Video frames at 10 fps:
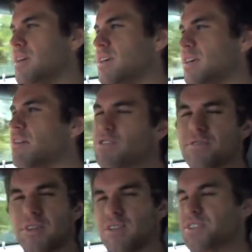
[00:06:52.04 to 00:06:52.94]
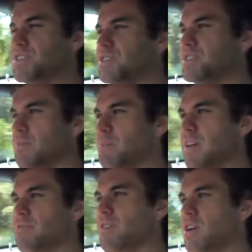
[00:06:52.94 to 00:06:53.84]
The other advantage is
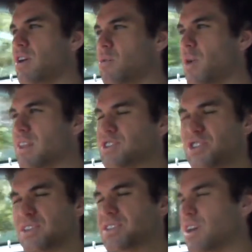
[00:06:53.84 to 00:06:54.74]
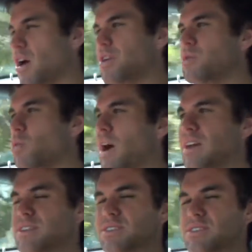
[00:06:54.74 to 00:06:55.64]
being very lightweight. The chassis only
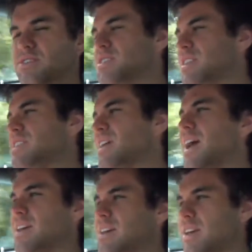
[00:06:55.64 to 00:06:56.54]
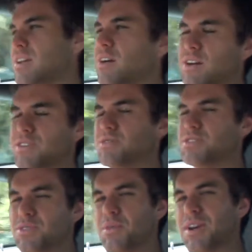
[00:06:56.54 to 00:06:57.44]
weighs 68 kilos,
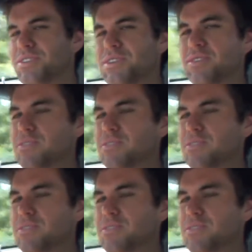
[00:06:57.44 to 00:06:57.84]
which is amazing.